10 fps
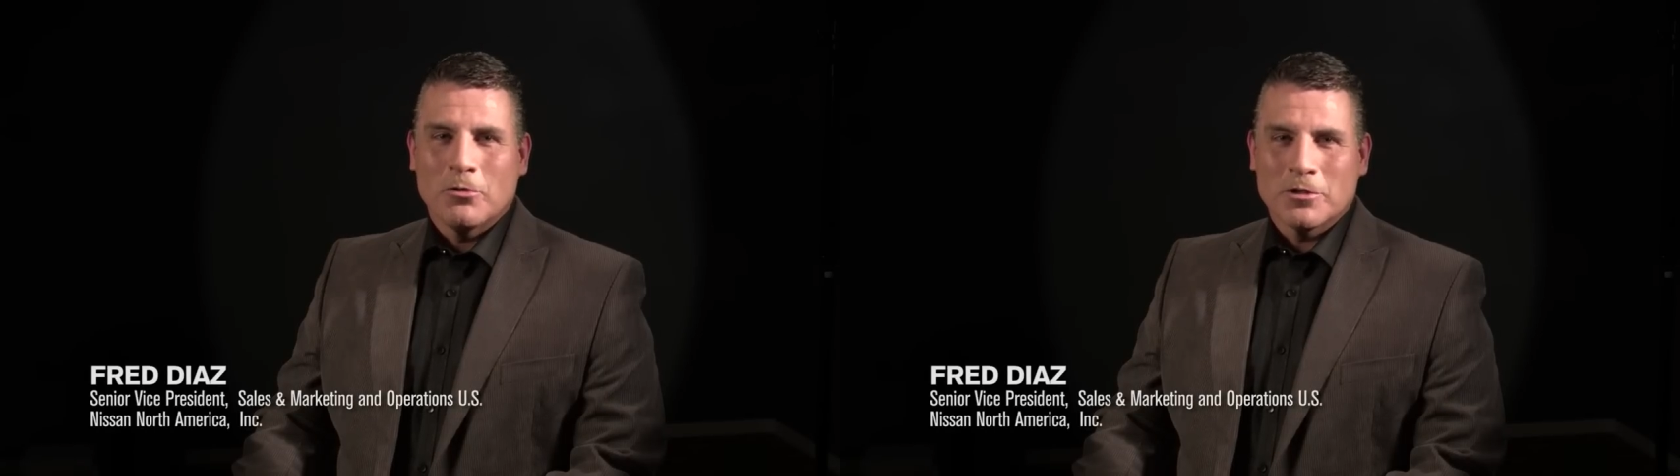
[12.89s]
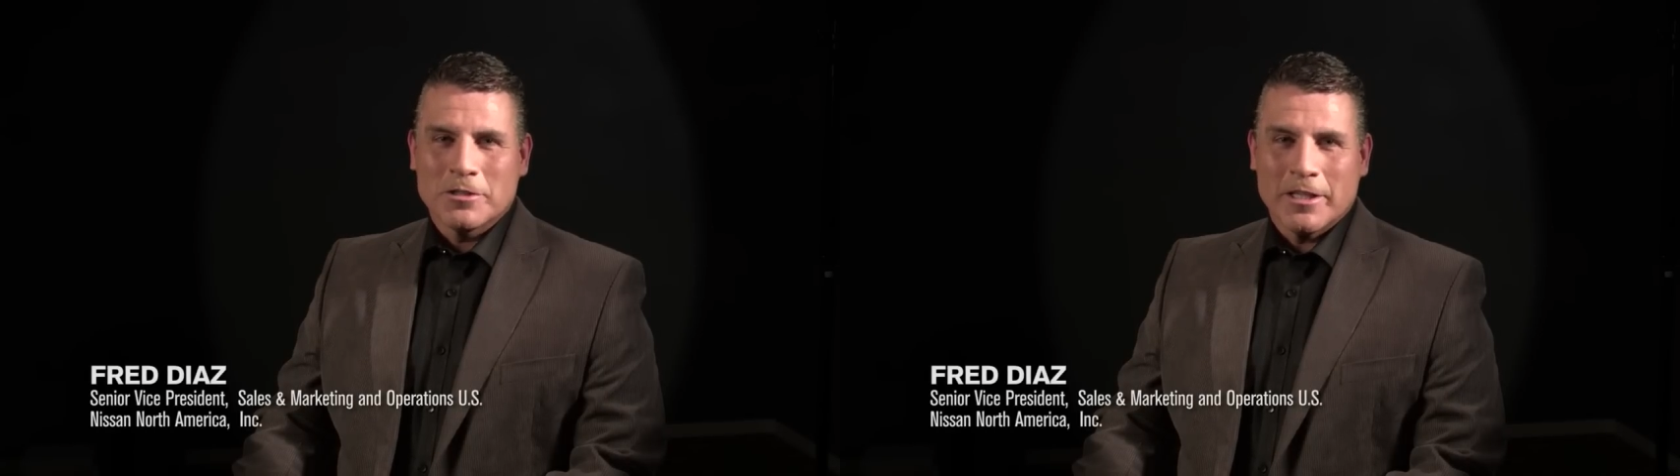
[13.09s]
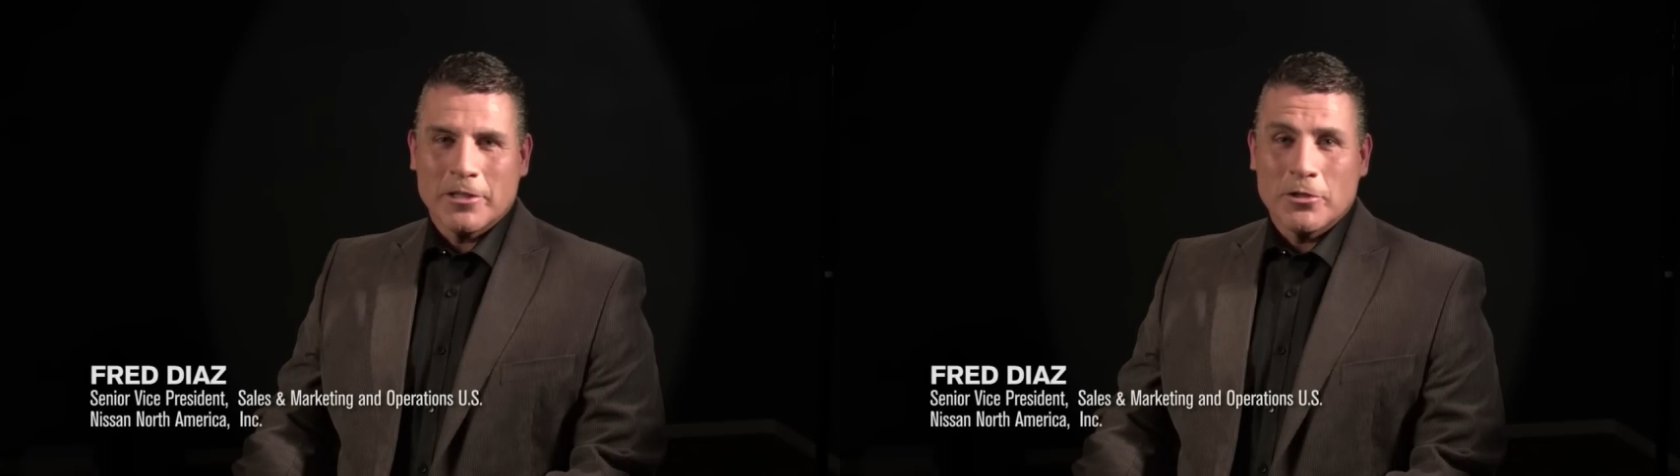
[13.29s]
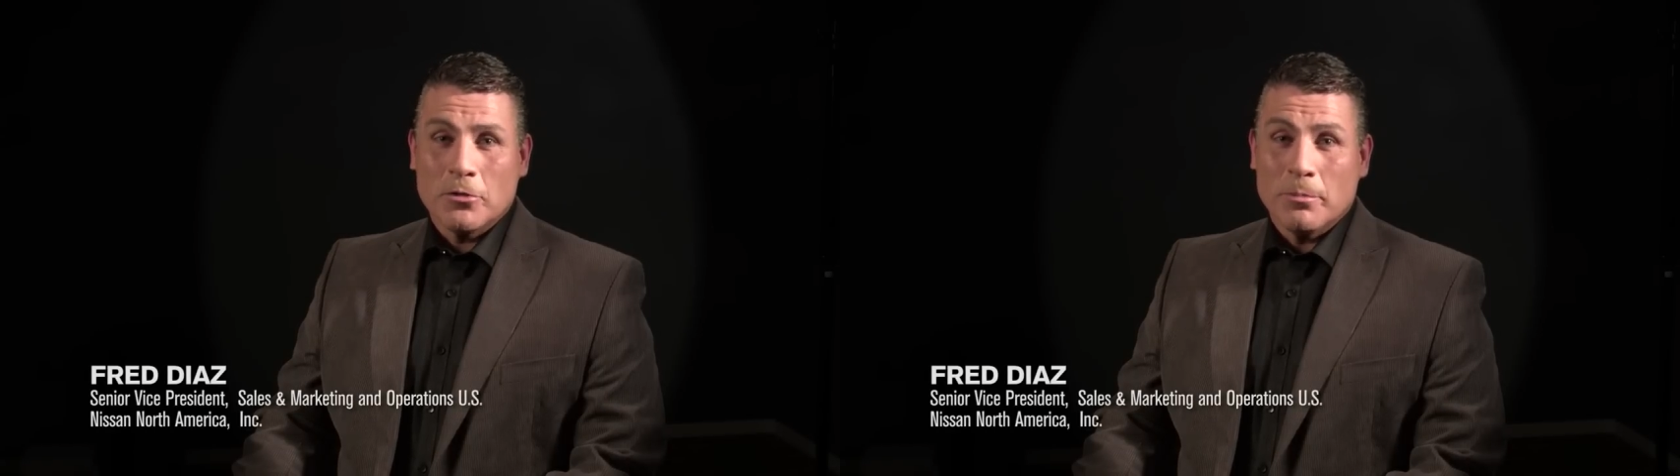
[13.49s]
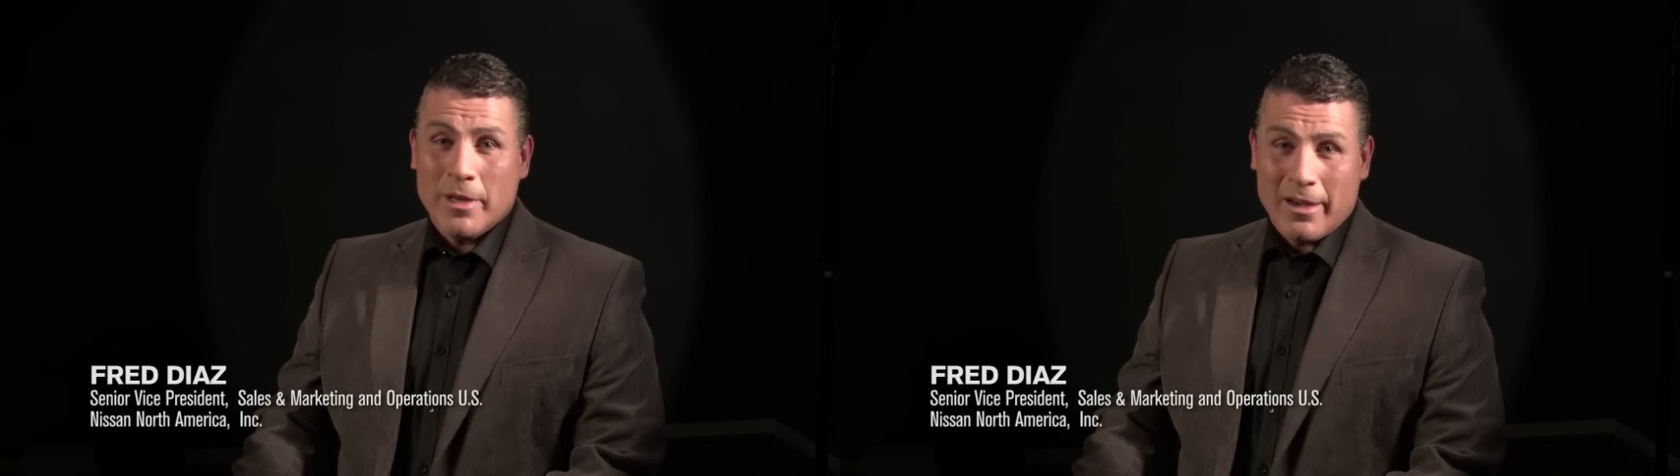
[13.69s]
we're taking
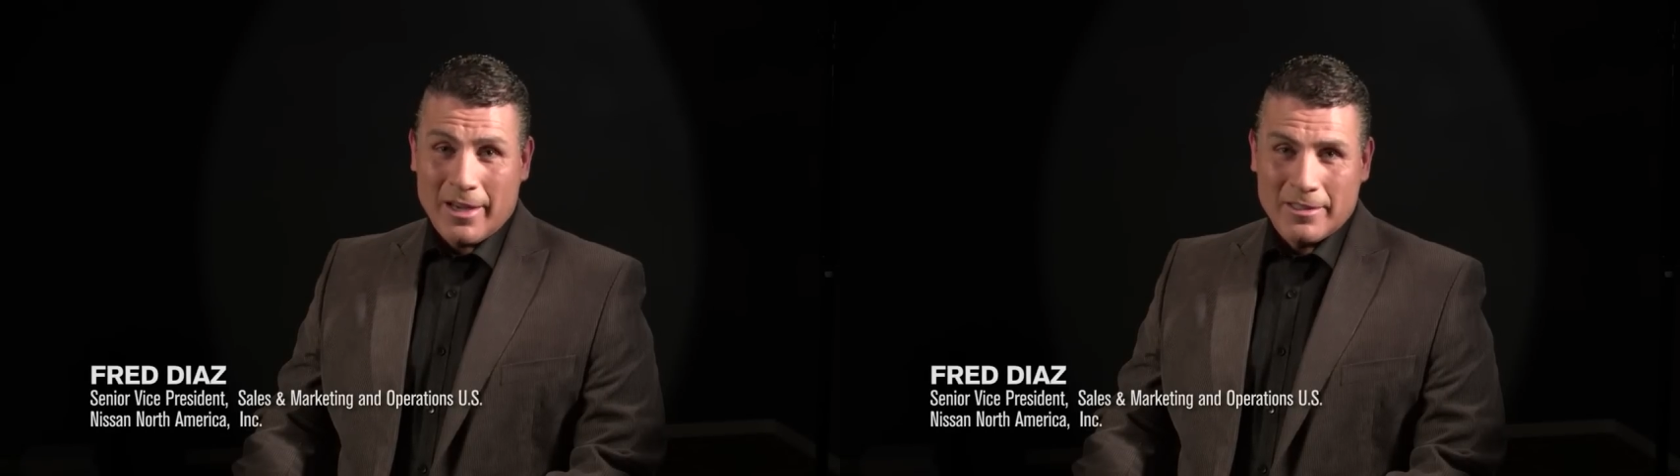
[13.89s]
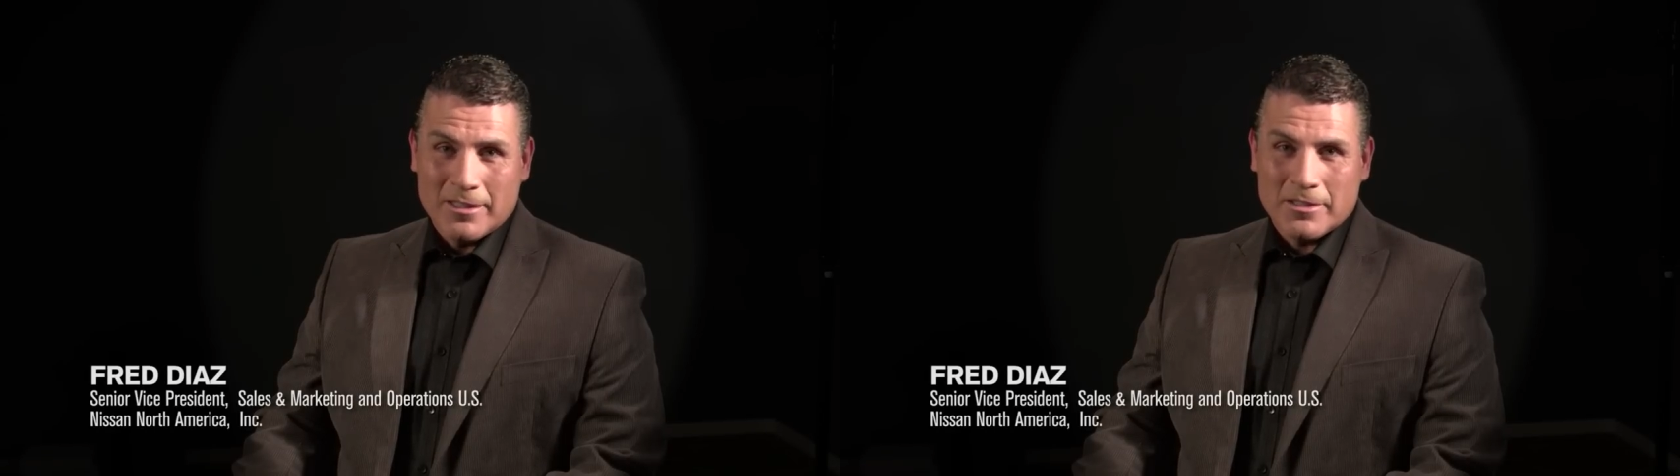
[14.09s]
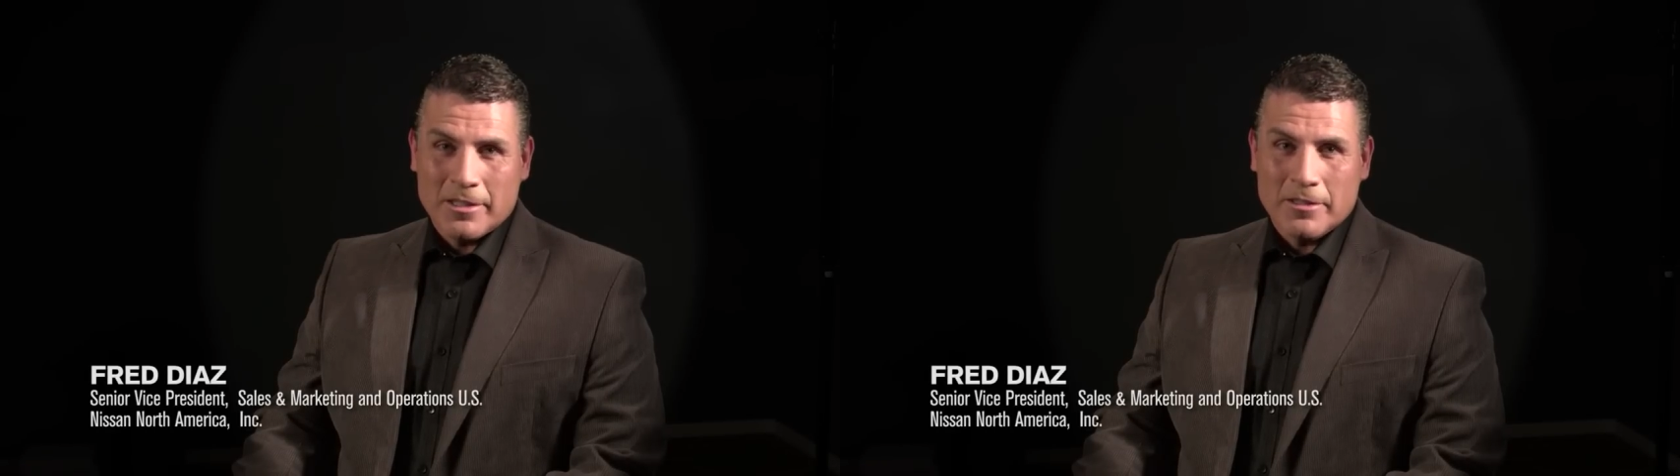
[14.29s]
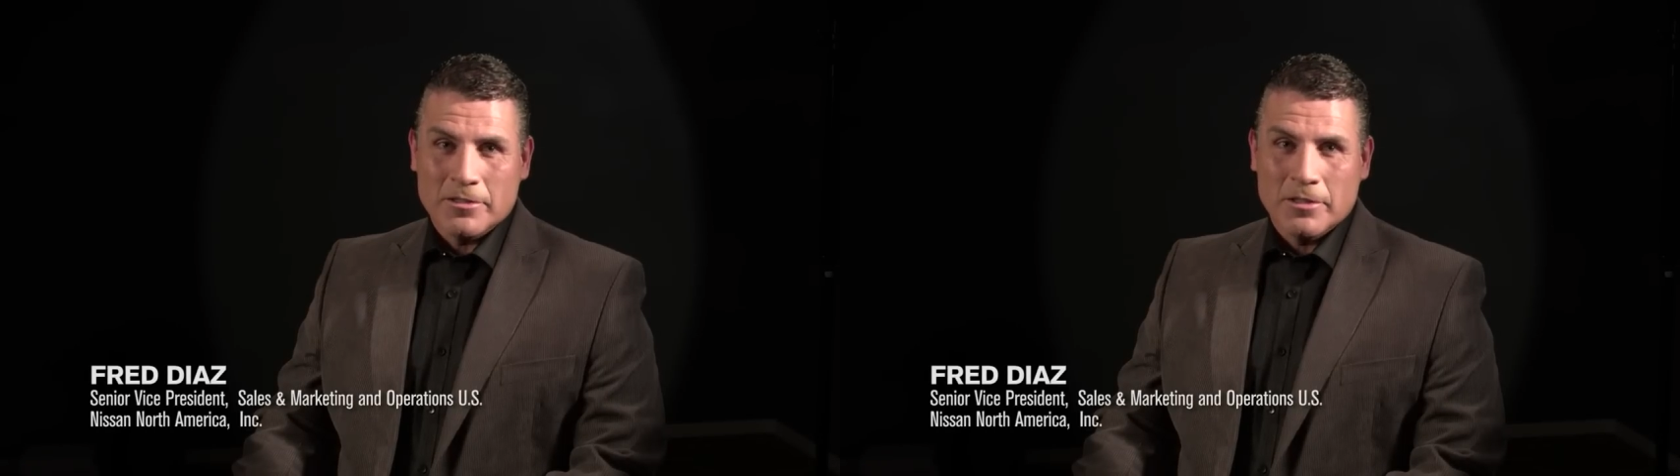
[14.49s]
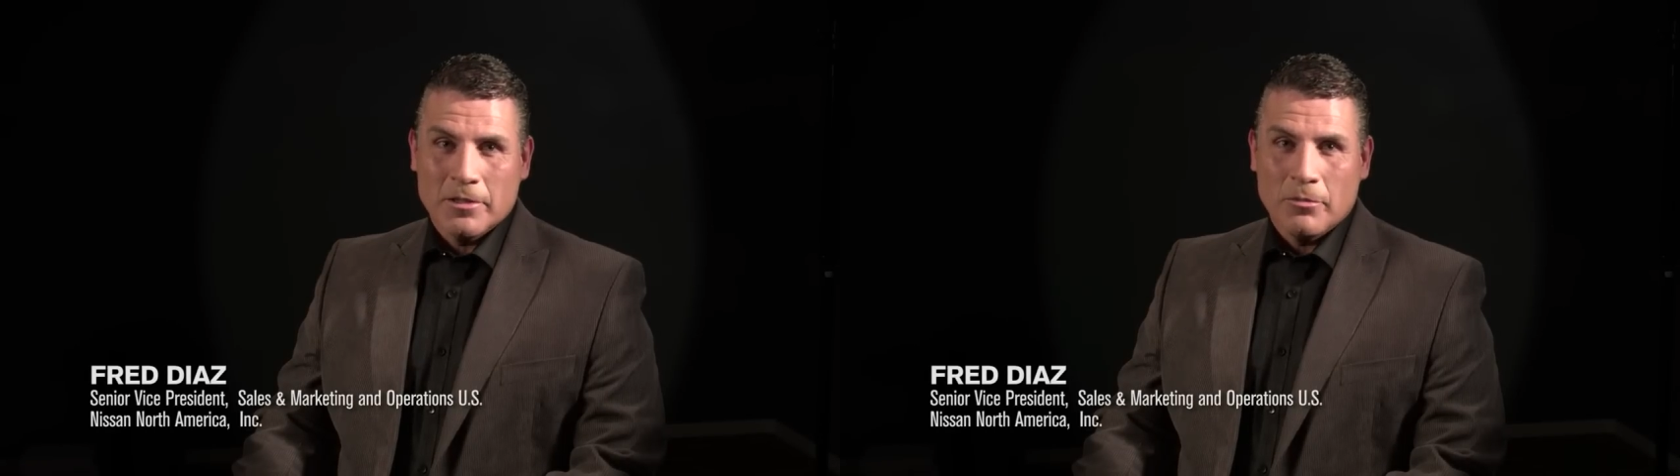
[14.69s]
you behind the
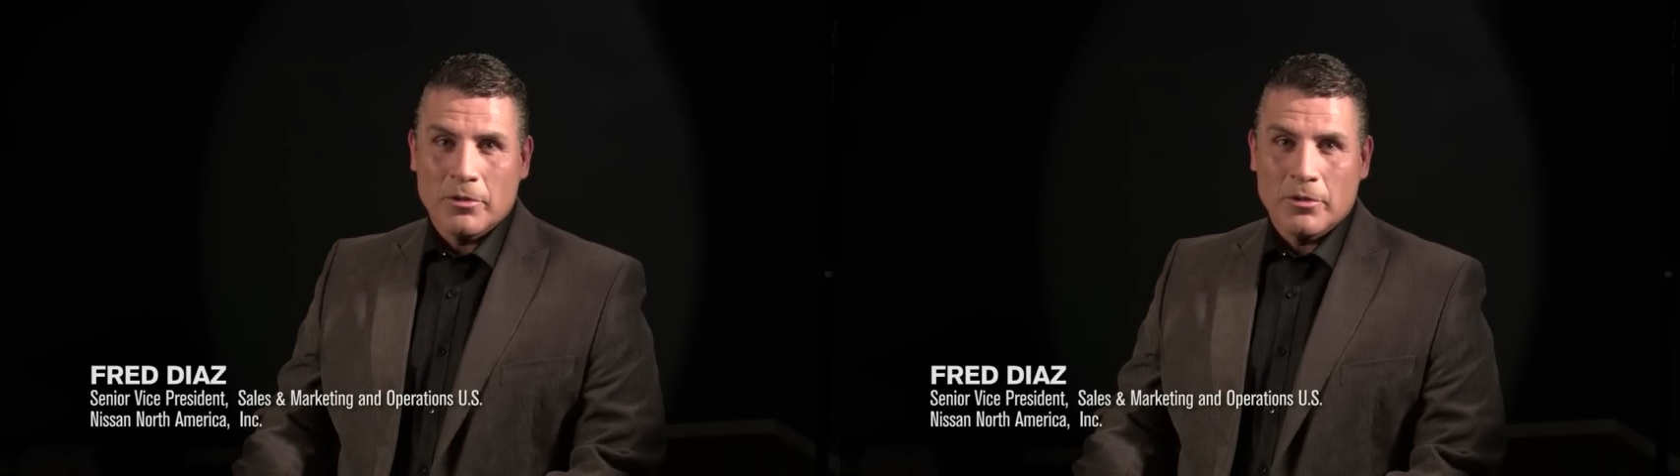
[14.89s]
scenes